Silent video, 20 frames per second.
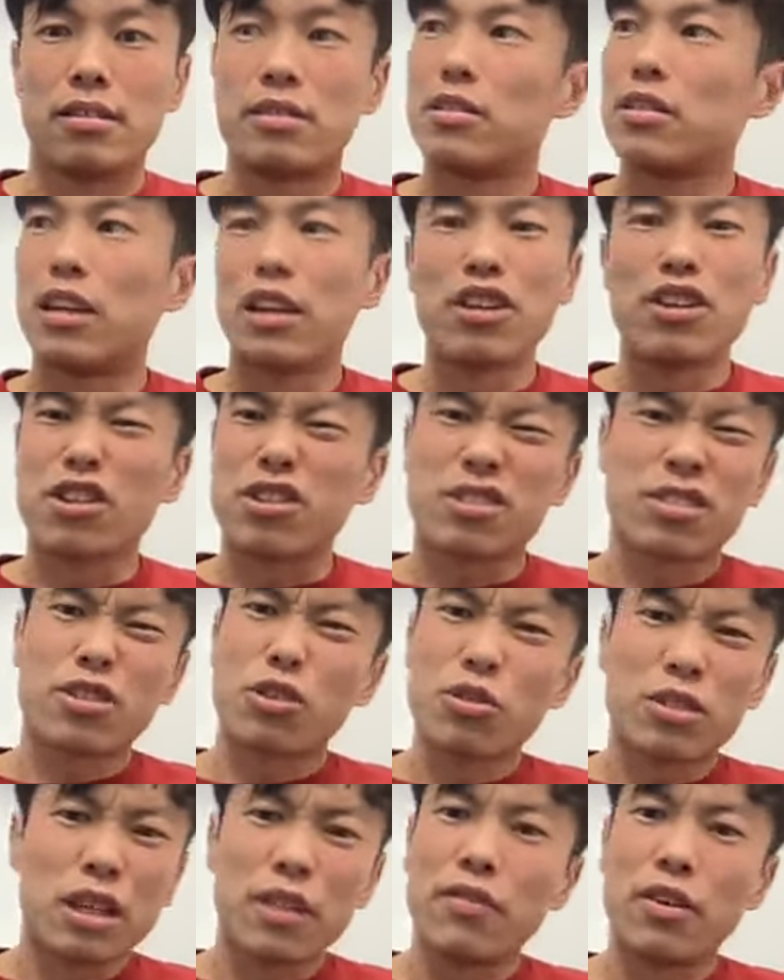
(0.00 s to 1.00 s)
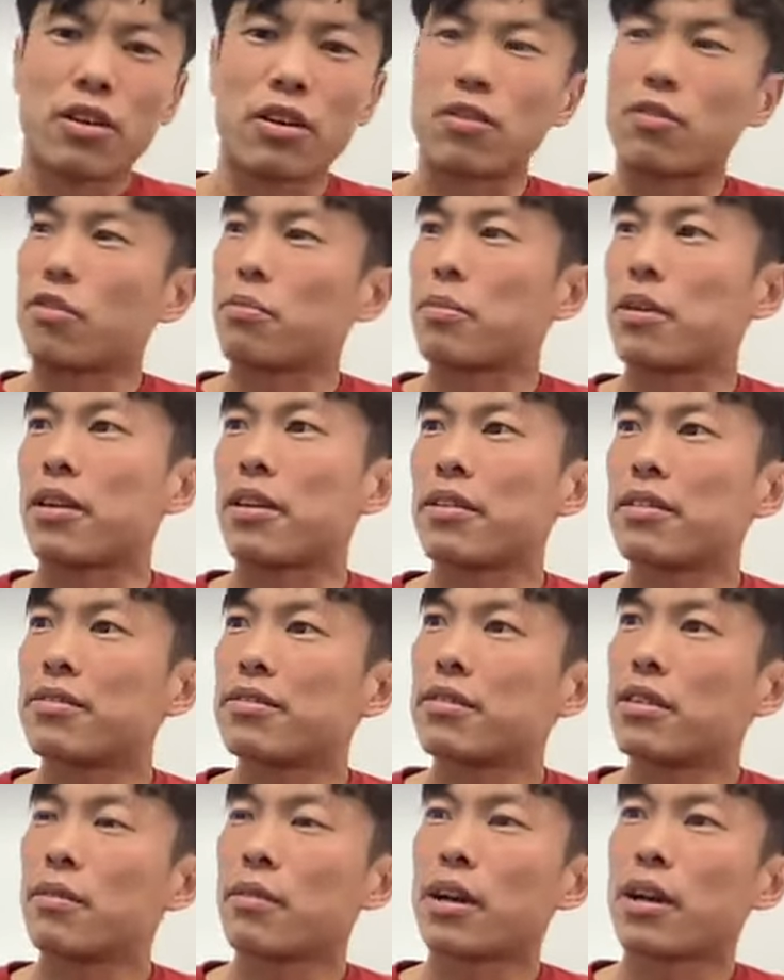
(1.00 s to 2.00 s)
English is so difficult for me.
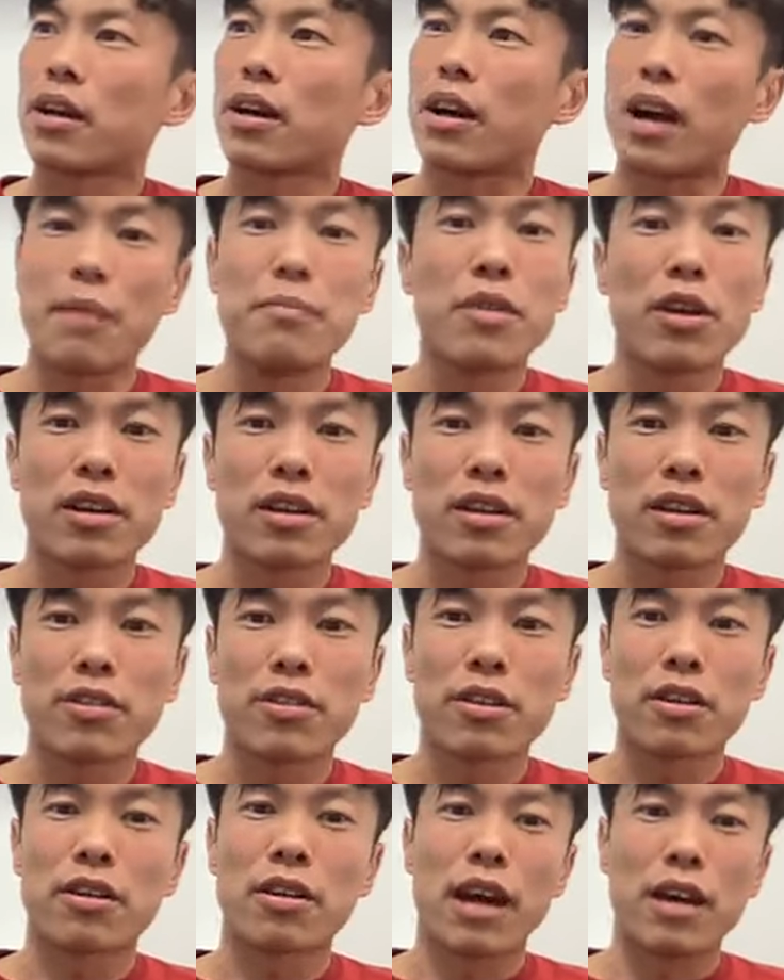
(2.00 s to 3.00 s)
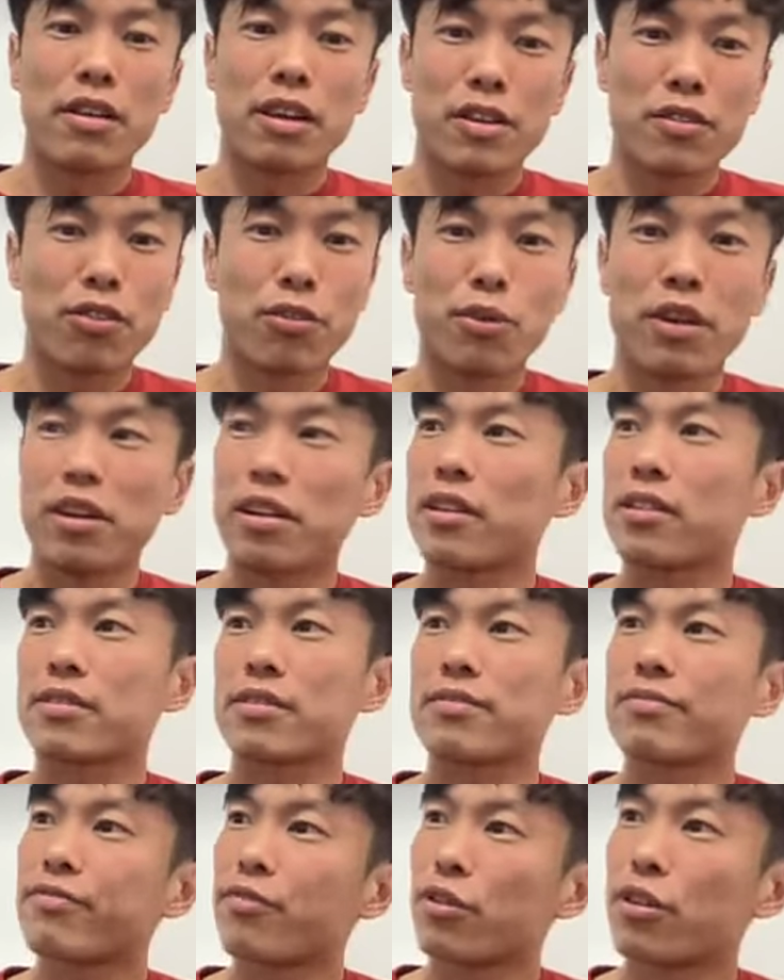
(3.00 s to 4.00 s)
Oh my god. I'm learning, you know. I learned 3 years,
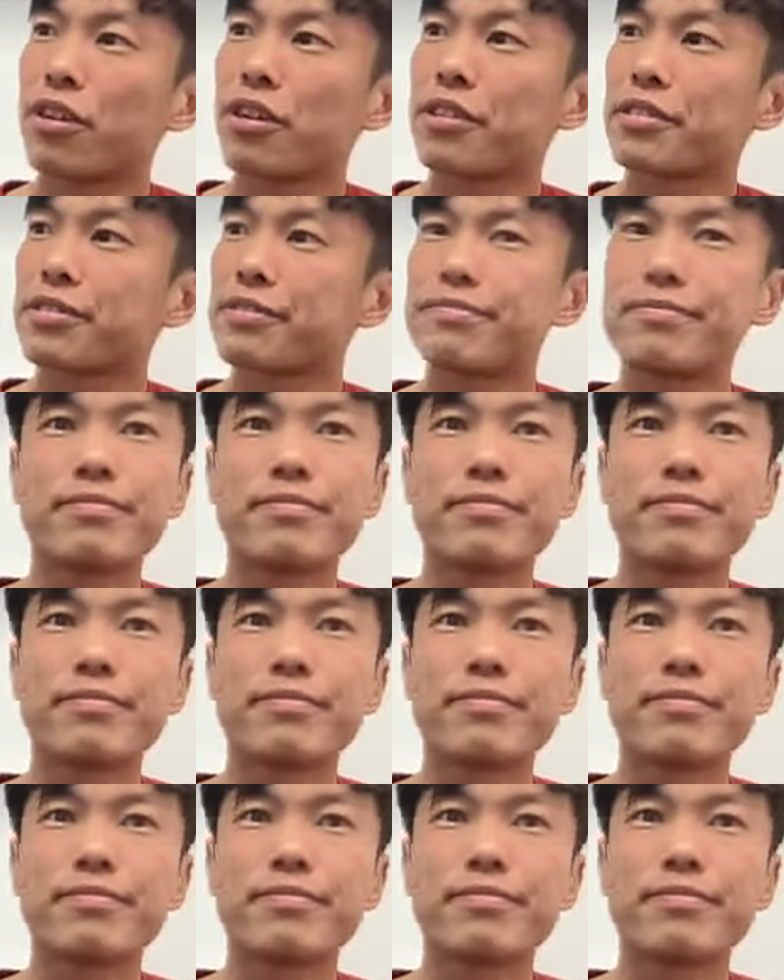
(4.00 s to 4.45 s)
4 years.